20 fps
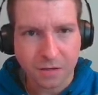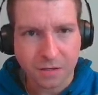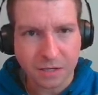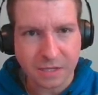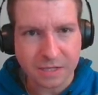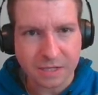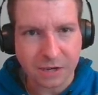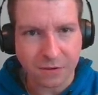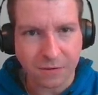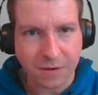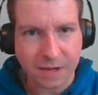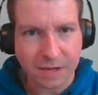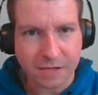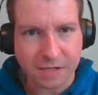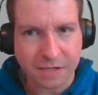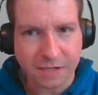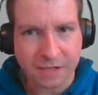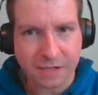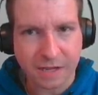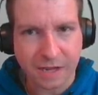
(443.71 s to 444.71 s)
So that's how we
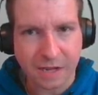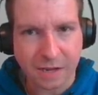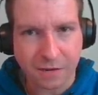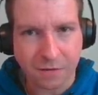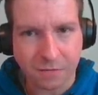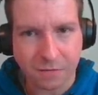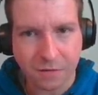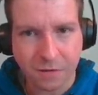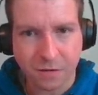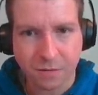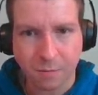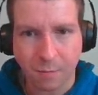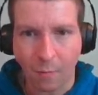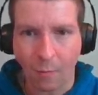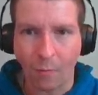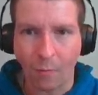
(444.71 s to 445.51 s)
exit down.